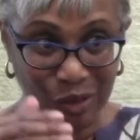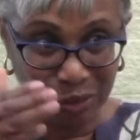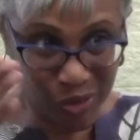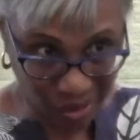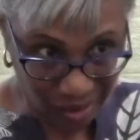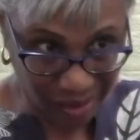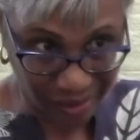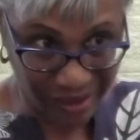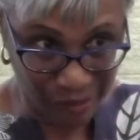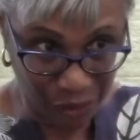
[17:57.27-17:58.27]

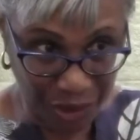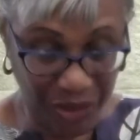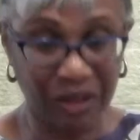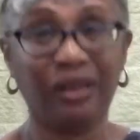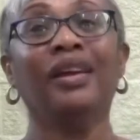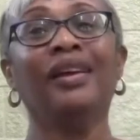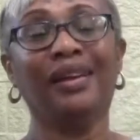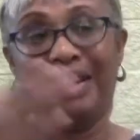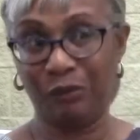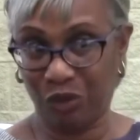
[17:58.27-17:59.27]
started out right there,
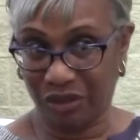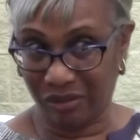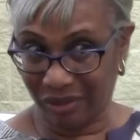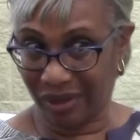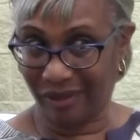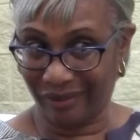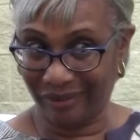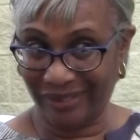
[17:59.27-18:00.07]
and I'm still there.